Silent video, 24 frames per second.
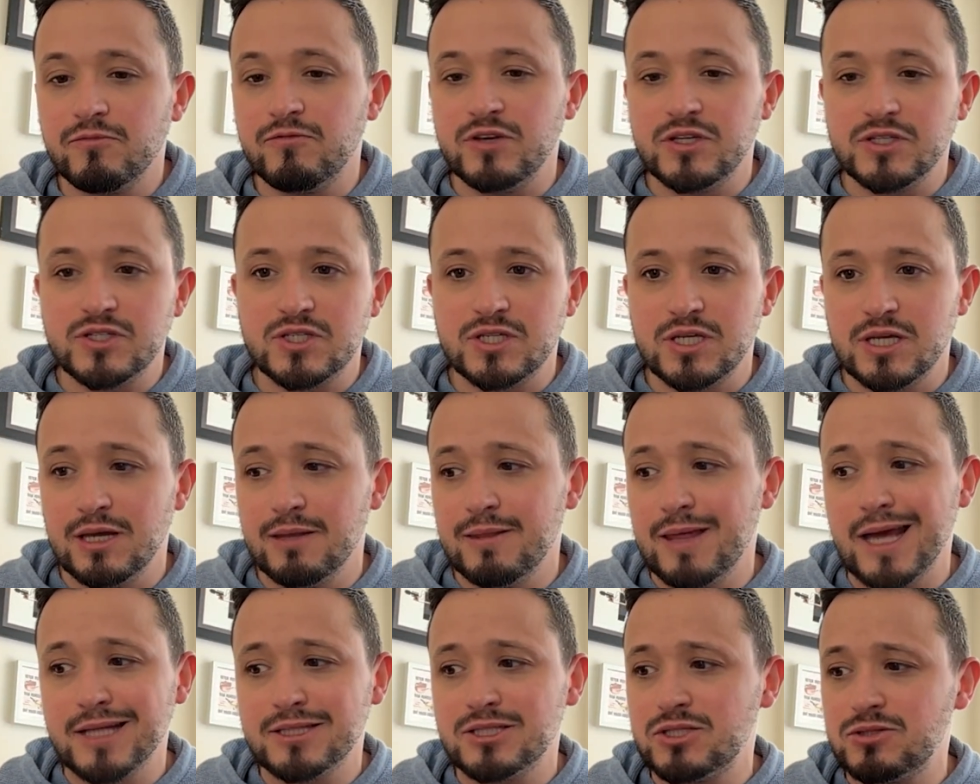VC,
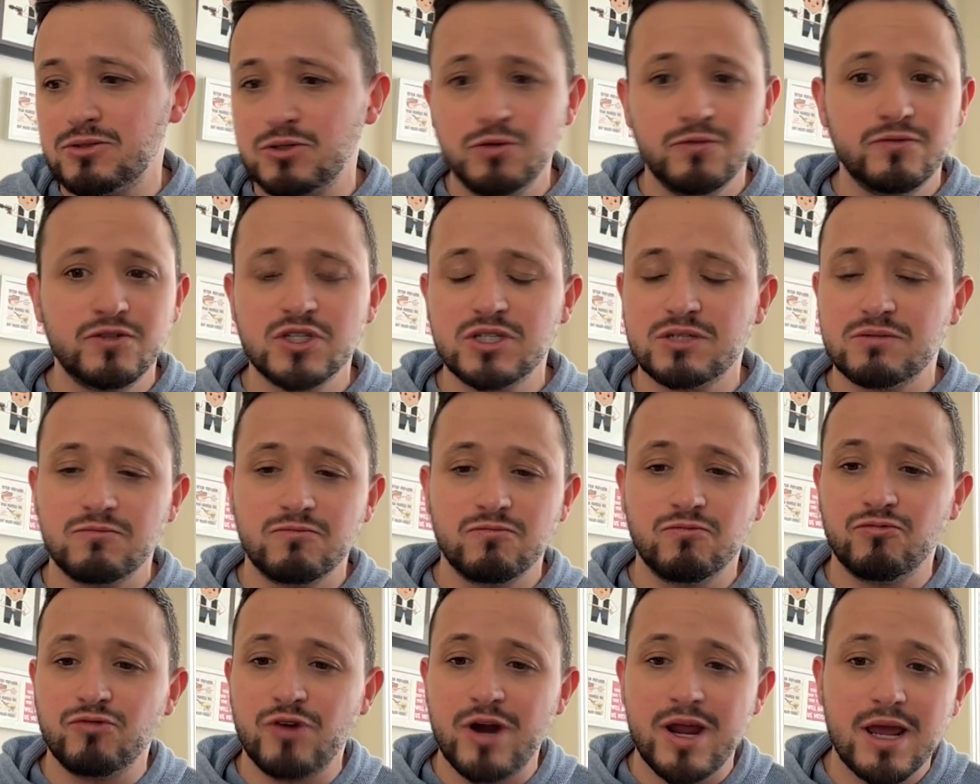and that's you've just
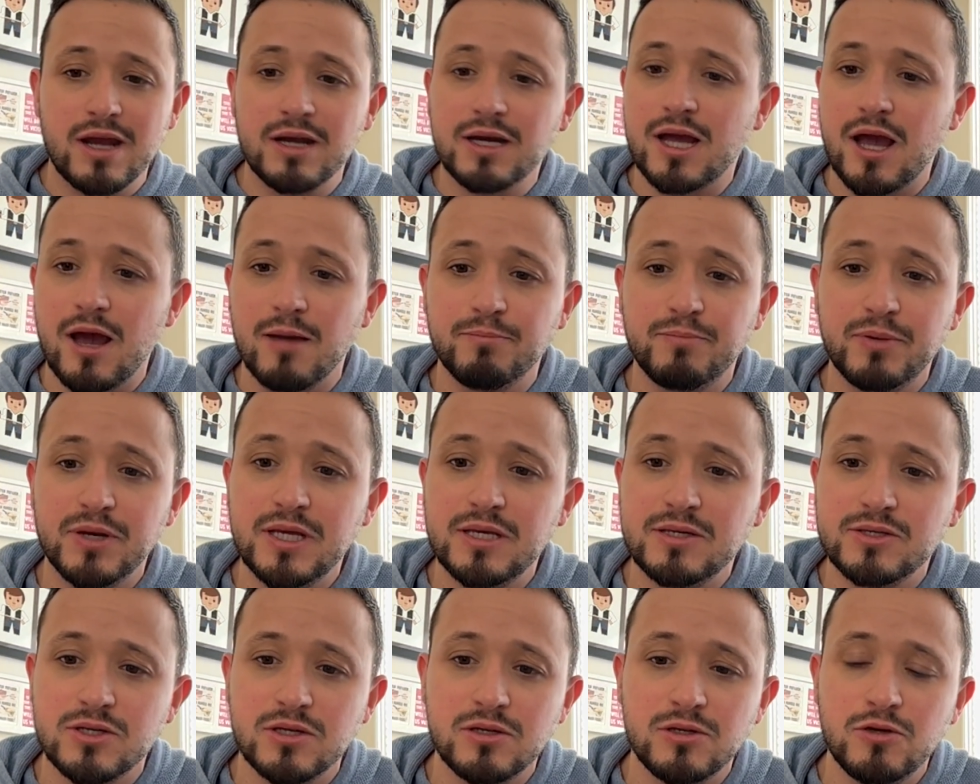ran
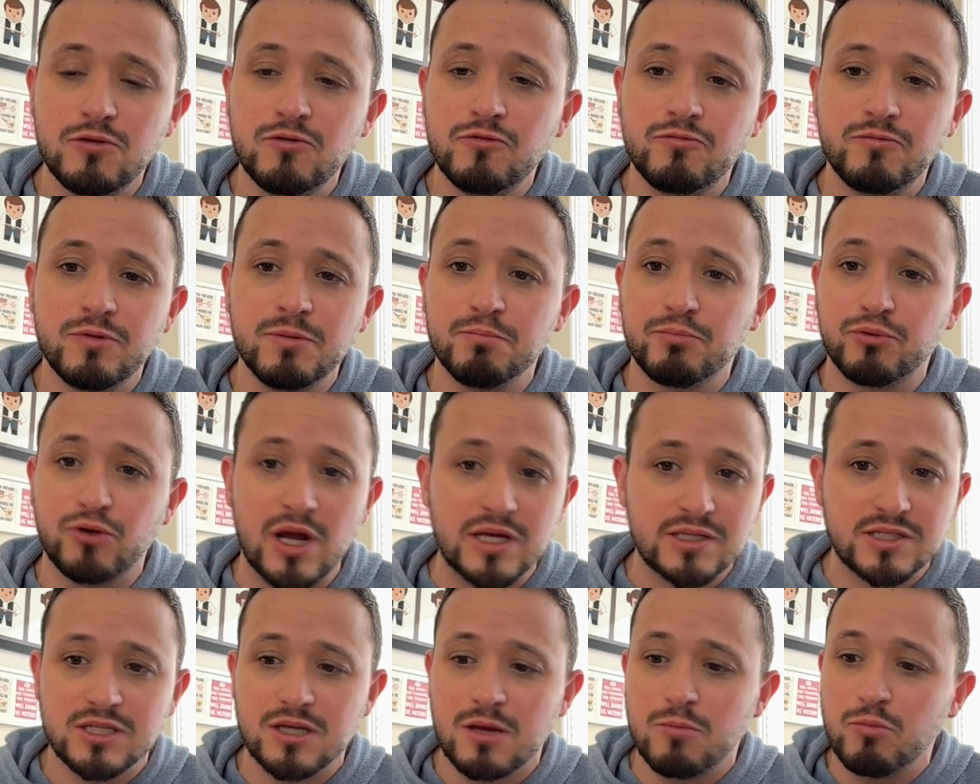companies and you've
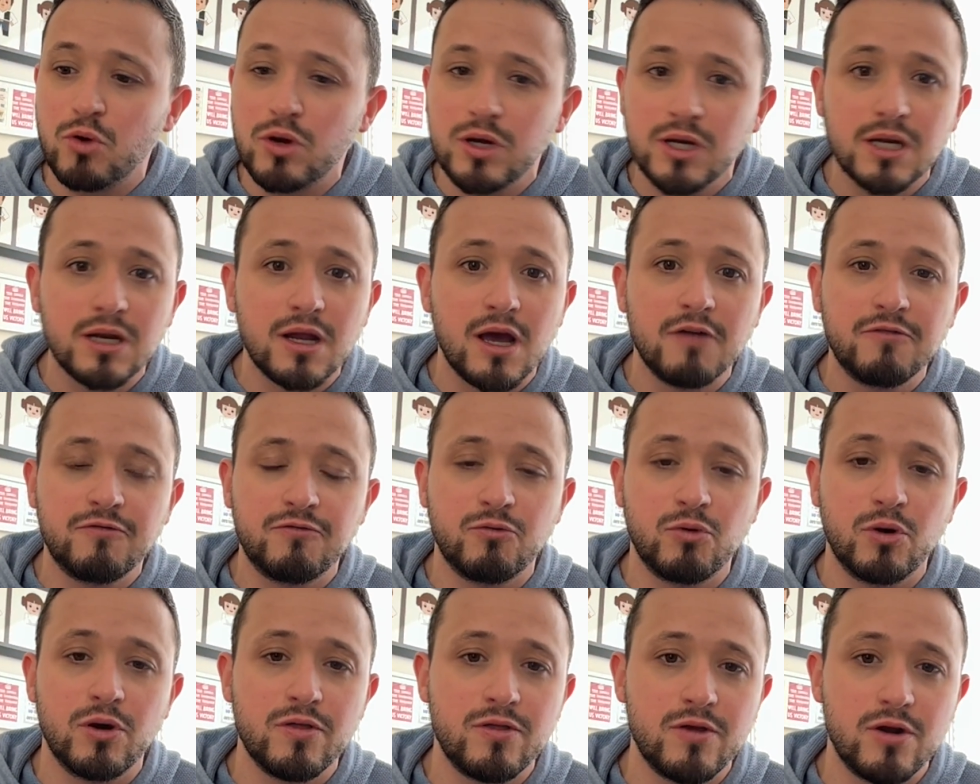impressed someone
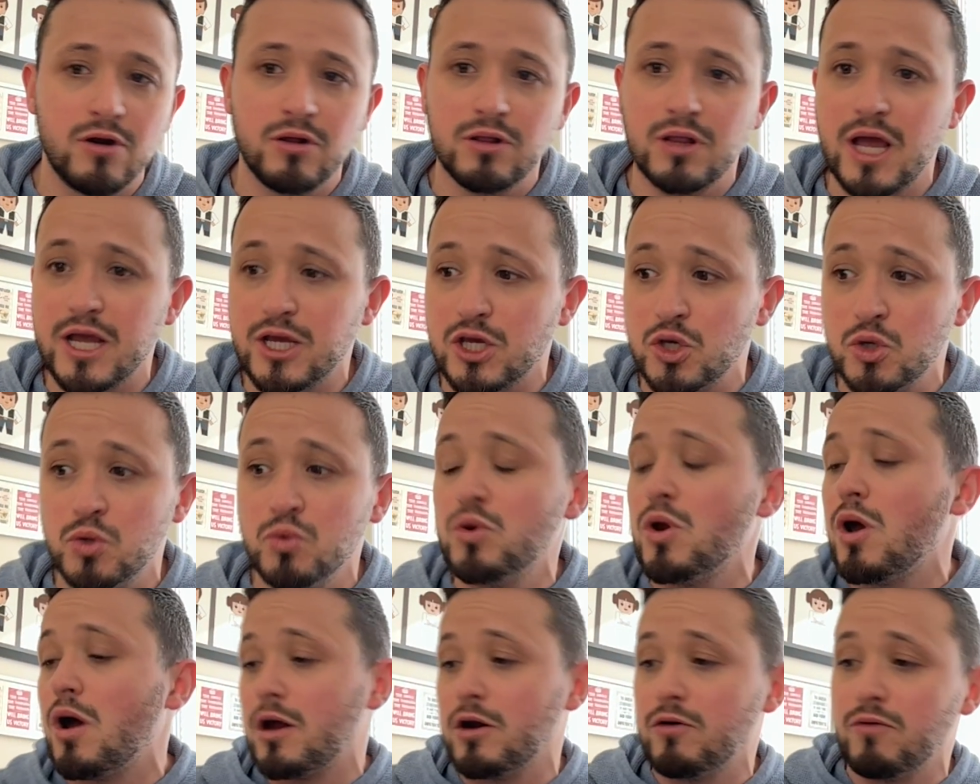enough where they're like,
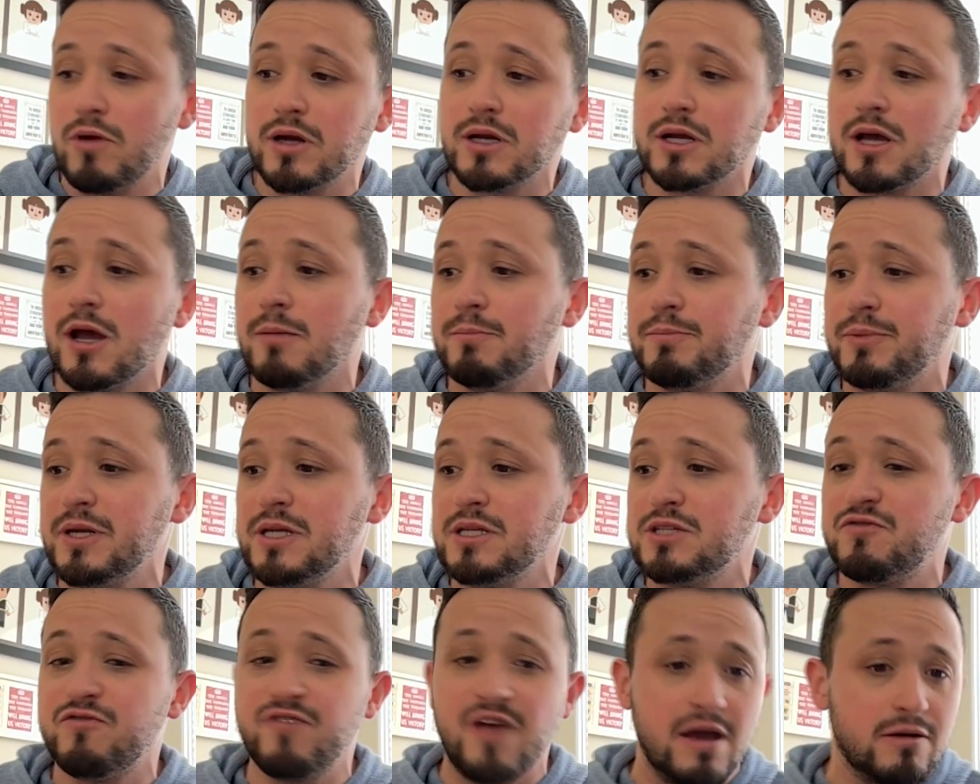you know how to run
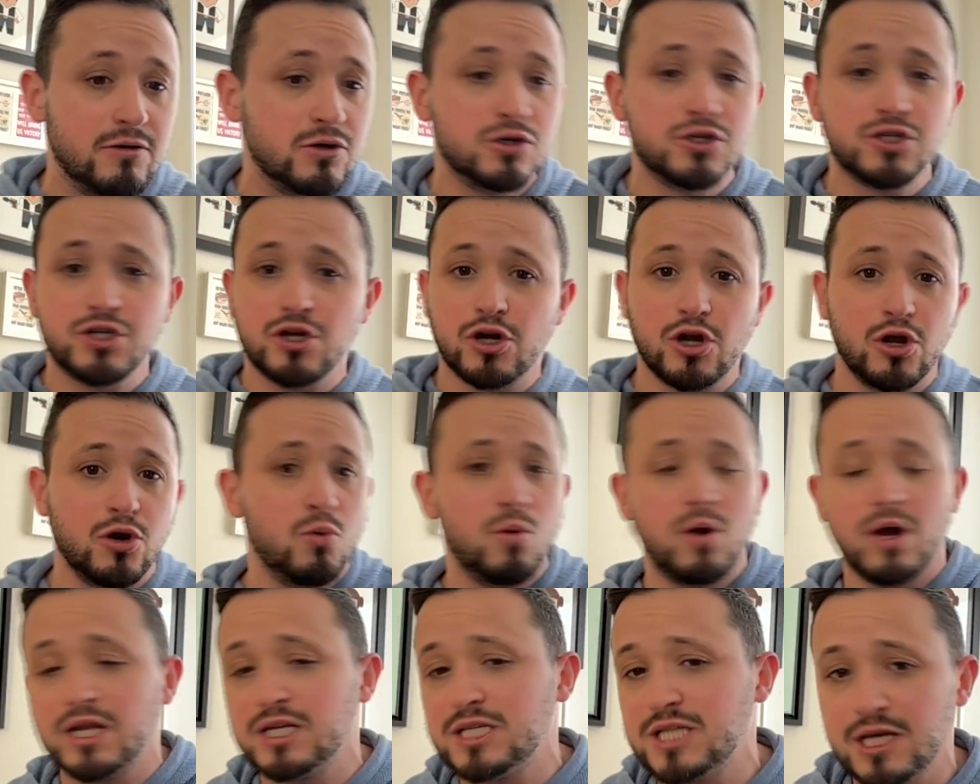companies. Founders are going to
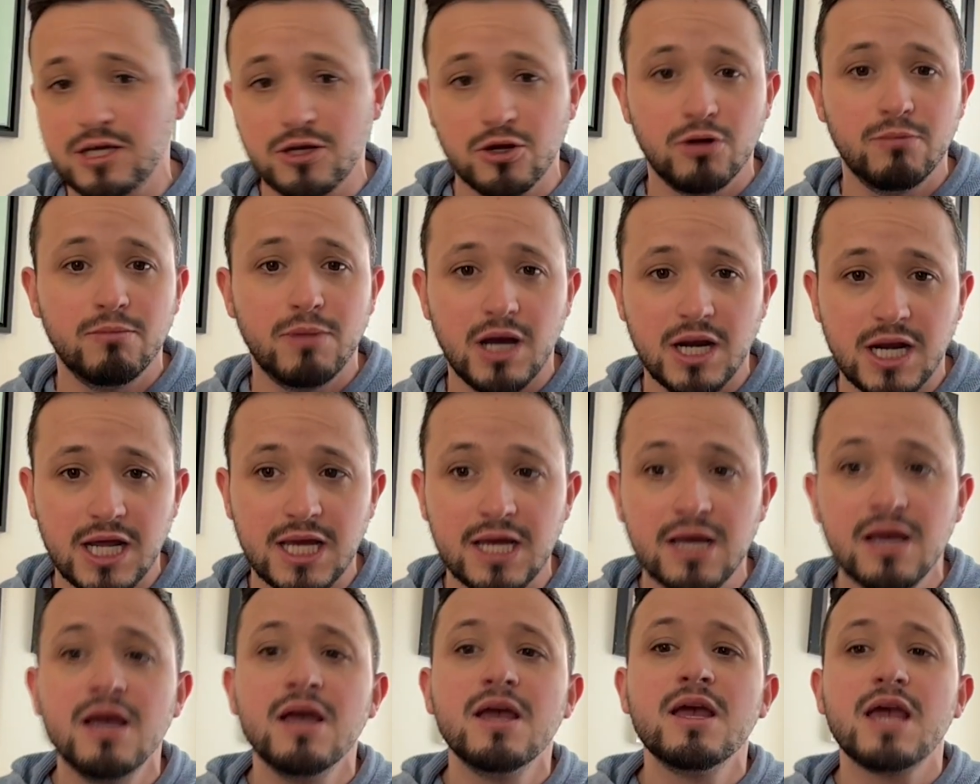want to take your
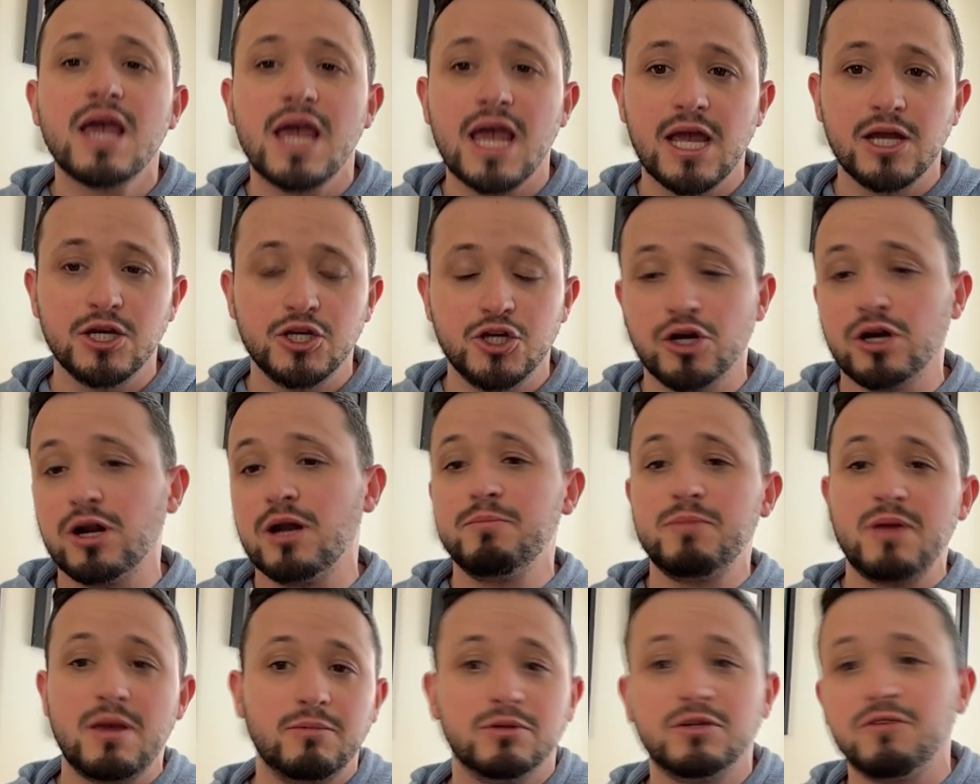money and you're
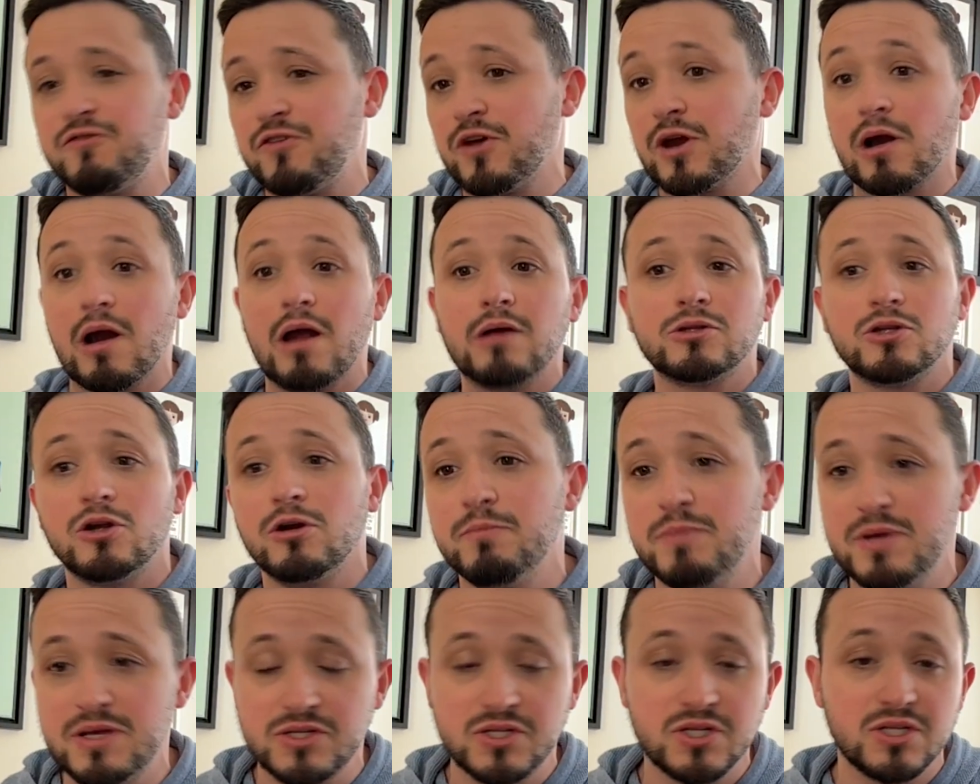going to be able to figure out their
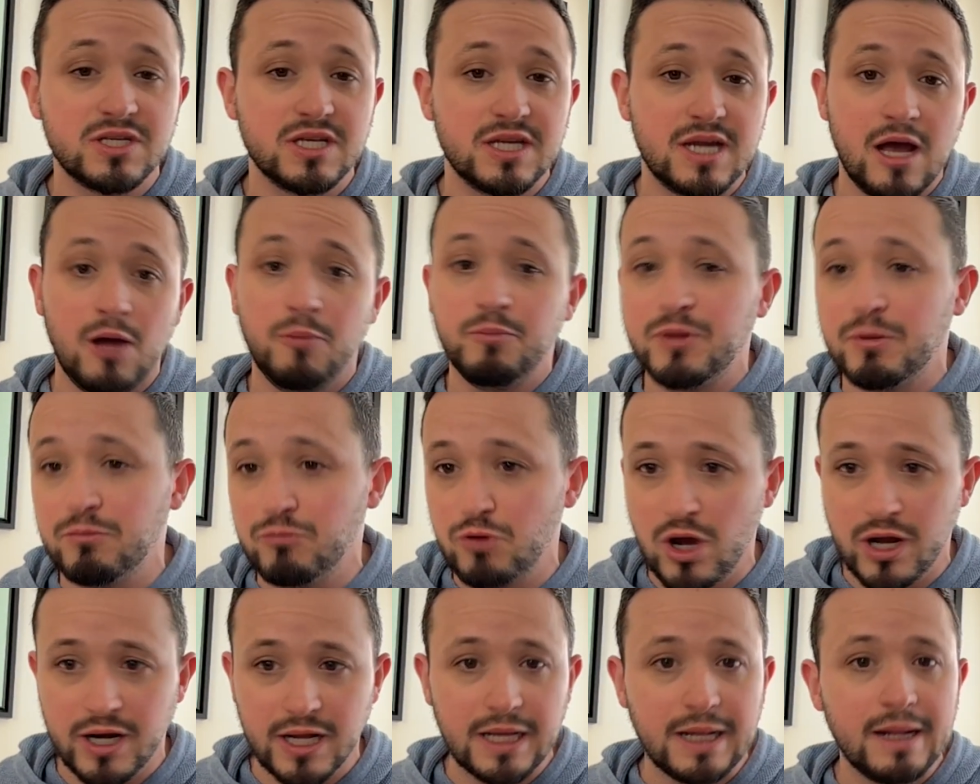business and help them
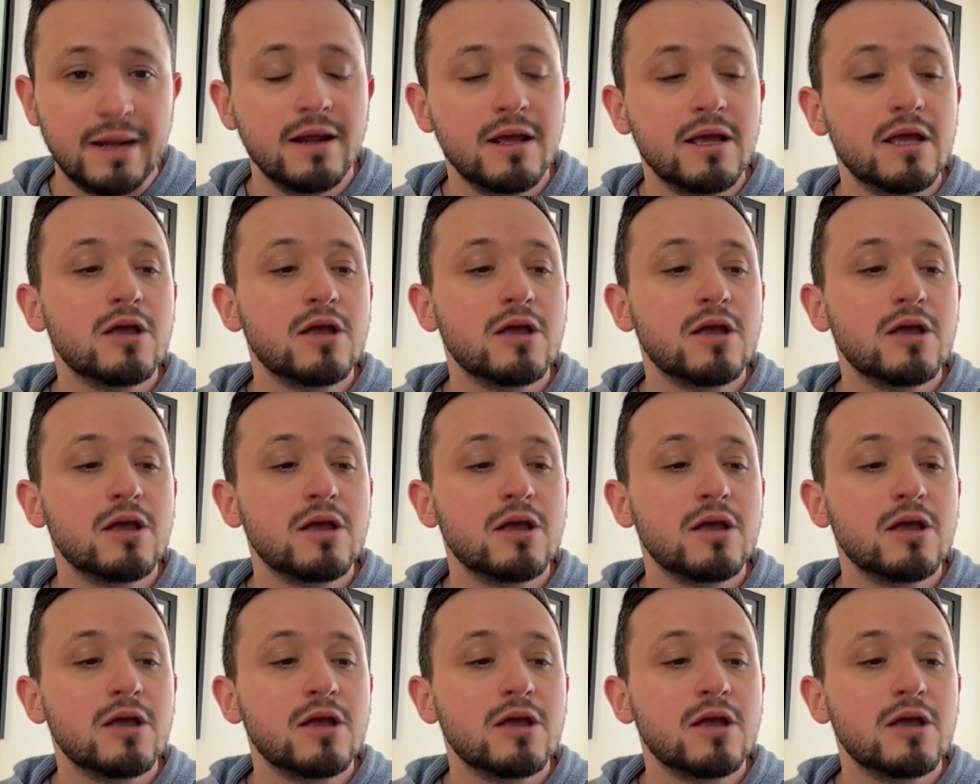run it.